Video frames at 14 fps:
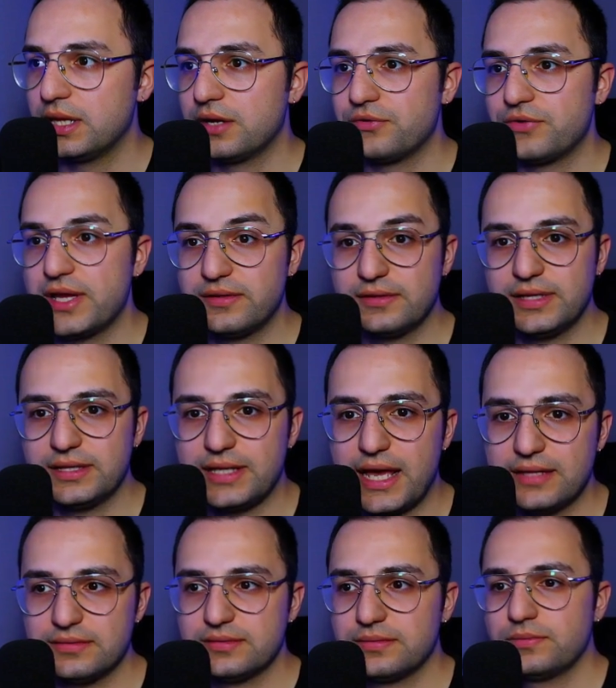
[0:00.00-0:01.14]
Rather than
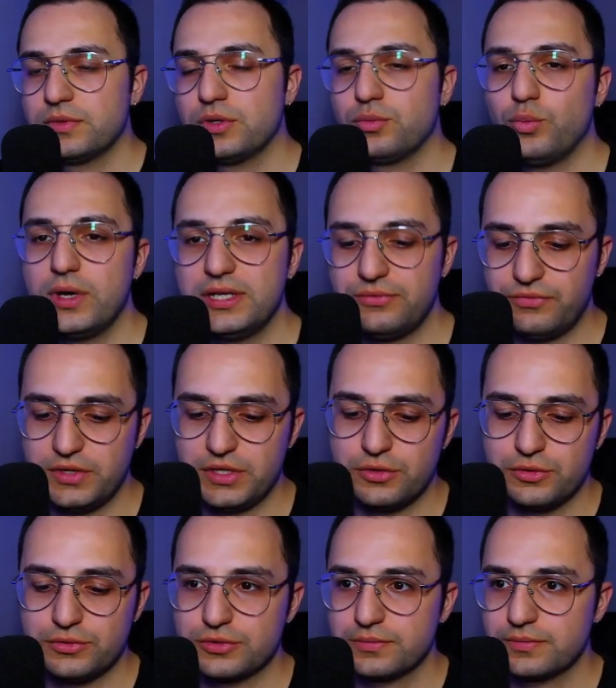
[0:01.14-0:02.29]
that, what if we
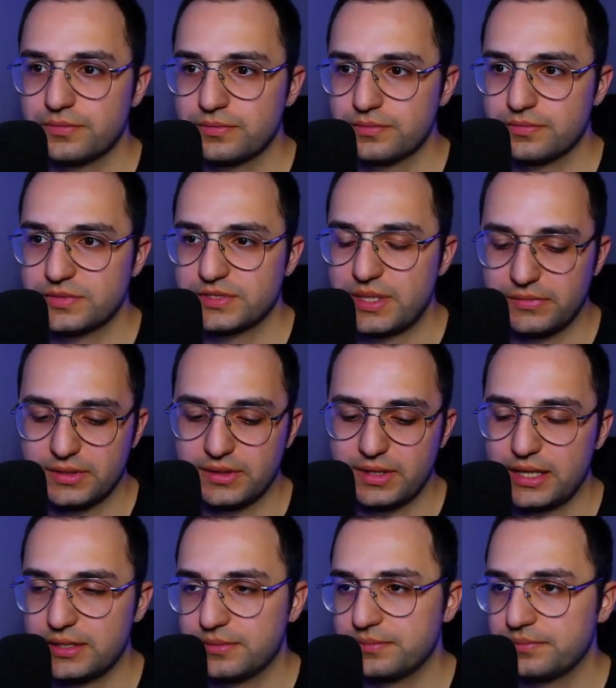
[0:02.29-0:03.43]
use something
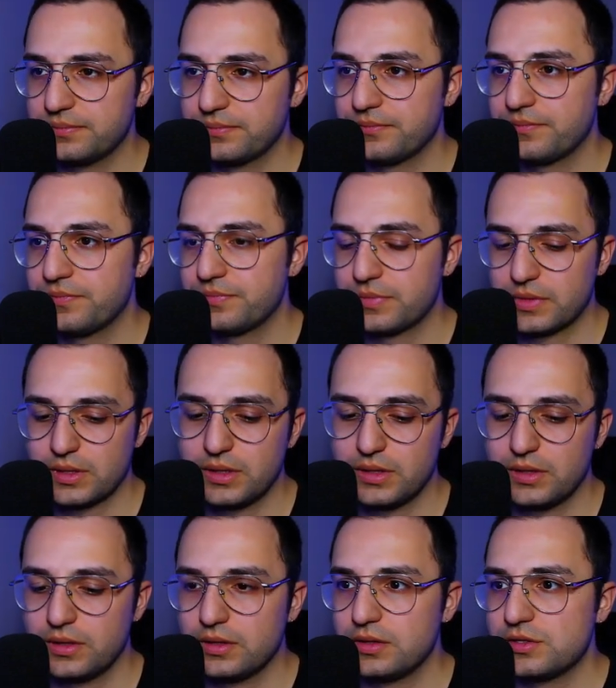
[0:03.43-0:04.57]
like
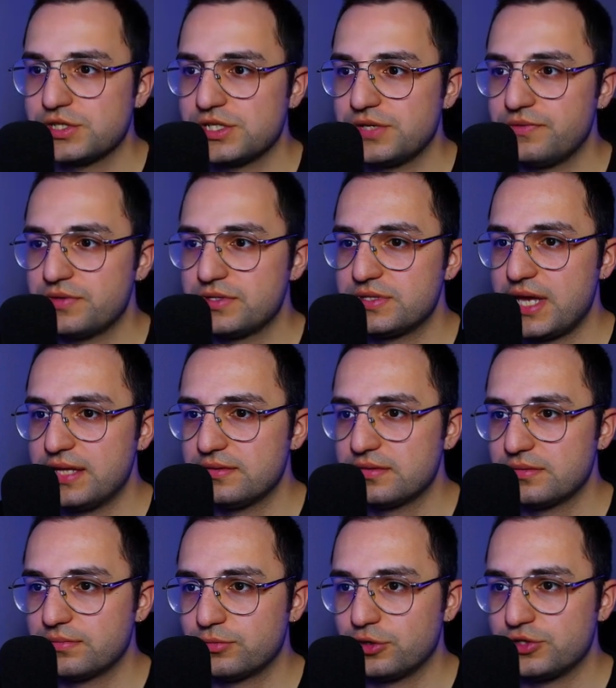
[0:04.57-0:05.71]
Shift Z,
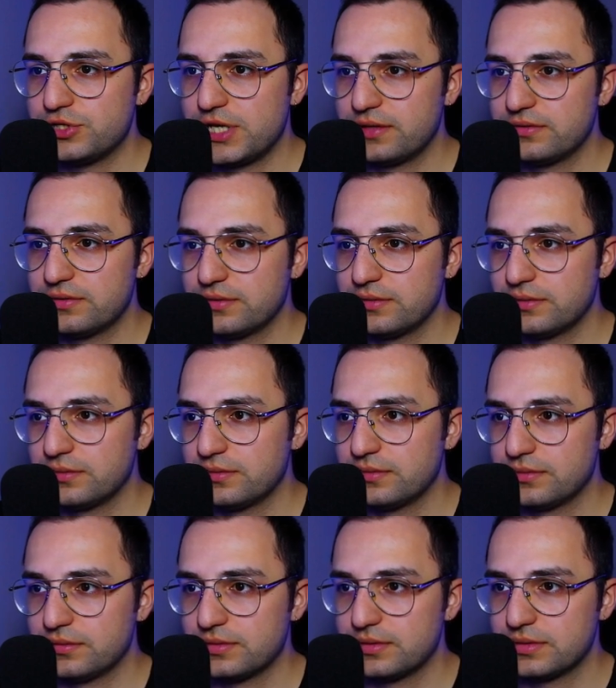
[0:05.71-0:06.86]
project,
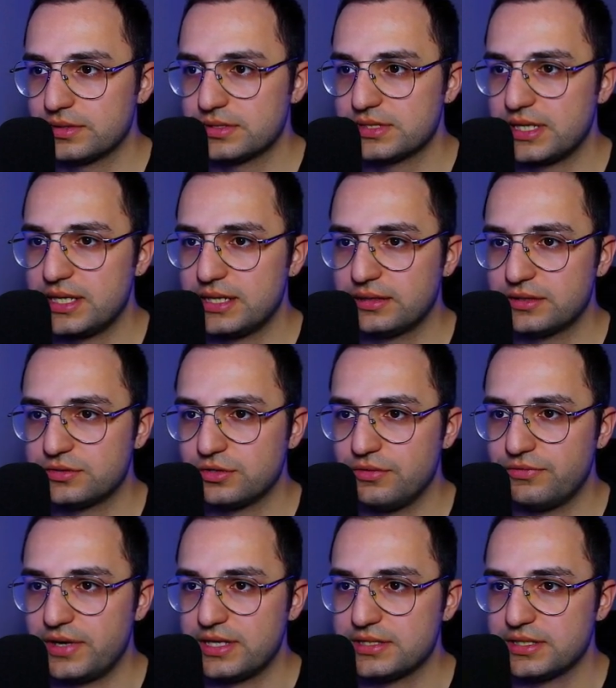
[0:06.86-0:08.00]
select the
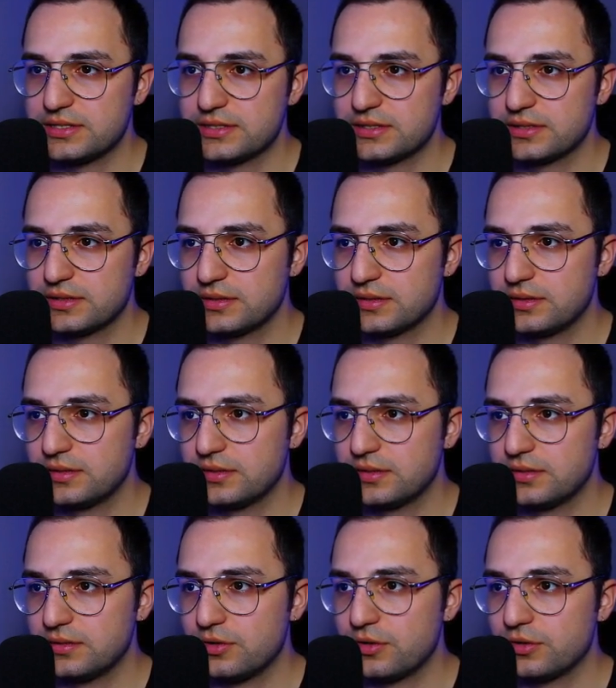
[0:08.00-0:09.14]
surfaces
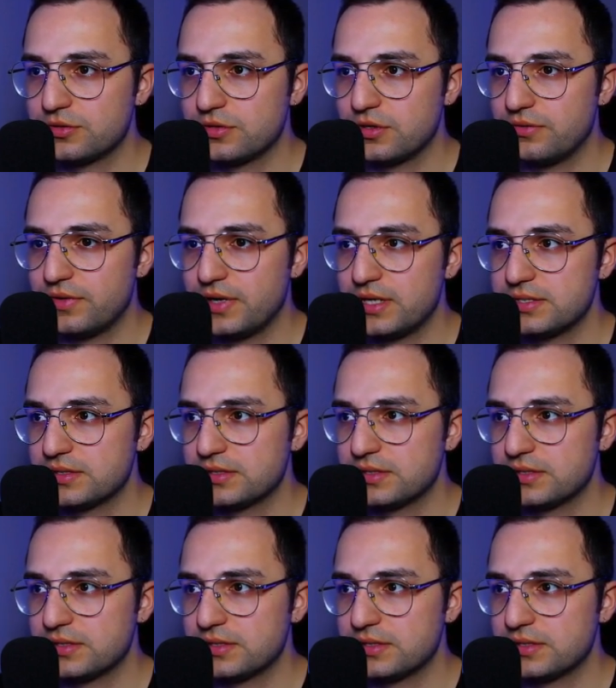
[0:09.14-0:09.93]
or the surface,